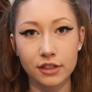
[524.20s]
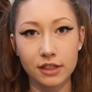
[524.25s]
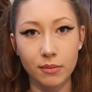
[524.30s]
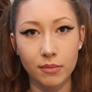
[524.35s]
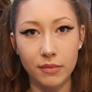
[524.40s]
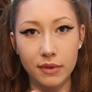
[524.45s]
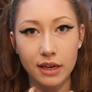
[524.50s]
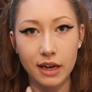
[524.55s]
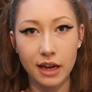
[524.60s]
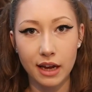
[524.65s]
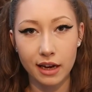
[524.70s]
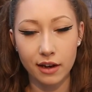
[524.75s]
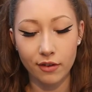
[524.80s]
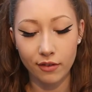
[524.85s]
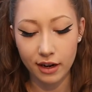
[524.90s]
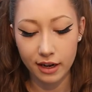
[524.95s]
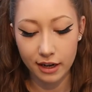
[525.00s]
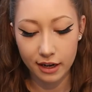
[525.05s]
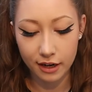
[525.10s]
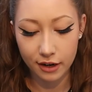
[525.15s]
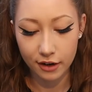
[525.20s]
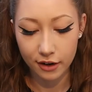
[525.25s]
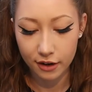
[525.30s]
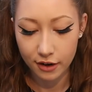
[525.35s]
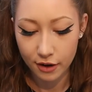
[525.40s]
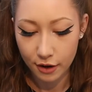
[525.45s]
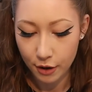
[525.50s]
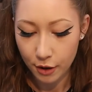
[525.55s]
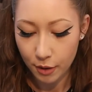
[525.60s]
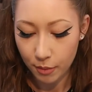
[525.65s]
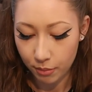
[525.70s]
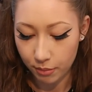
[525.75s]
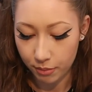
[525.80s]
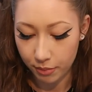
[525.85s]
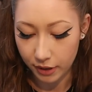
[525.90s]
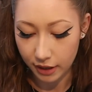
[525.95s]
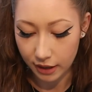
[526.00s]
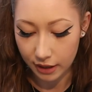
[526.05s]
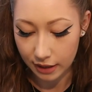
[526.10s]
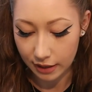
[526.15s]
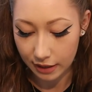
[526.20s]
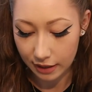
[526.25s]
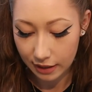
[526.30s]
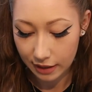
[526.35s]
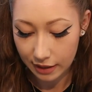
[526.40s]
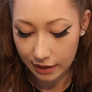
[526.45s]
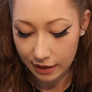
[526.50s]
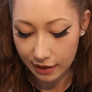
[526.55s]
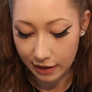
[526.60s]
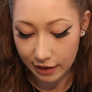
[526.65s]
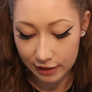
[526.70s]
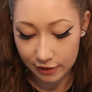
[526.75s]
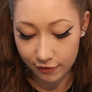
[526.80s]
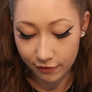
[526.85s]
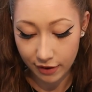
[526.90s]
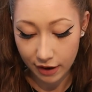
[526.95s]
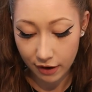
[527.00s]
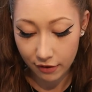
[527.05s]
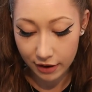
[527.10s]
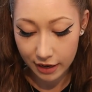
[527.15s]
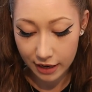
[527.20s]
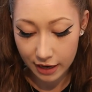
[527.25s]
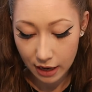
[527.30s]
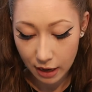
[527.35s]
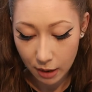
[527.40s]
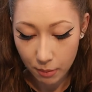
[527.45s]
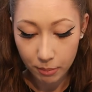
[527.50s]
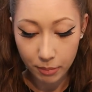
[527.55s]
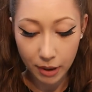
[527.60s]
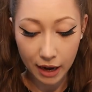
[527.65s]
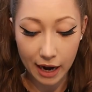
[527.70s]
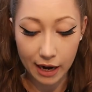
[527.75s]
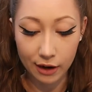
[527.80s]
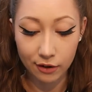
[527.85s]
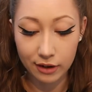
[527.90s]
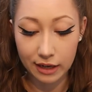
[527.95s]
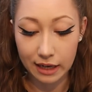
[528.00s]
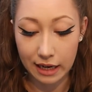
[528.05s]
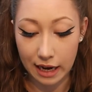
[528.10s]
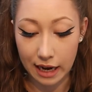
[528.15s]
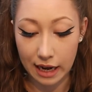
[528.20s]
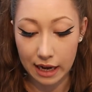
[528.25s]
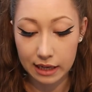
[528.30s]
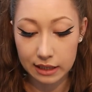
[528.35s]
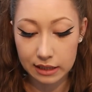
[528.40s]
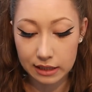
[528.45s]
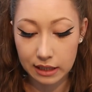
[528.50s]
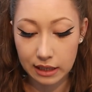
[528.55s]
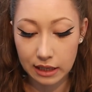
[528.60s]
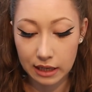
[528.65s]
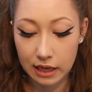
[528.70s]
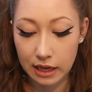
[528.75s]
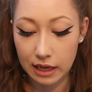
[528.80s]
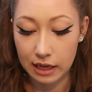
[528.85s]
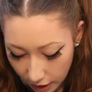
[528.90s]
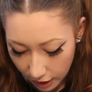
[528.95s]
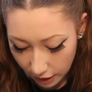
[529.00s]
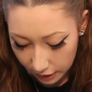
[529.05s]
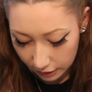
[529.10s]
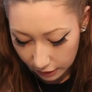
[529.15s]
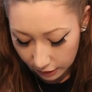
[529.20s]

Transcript: or something hanging right here, but it's very pirate-esque. I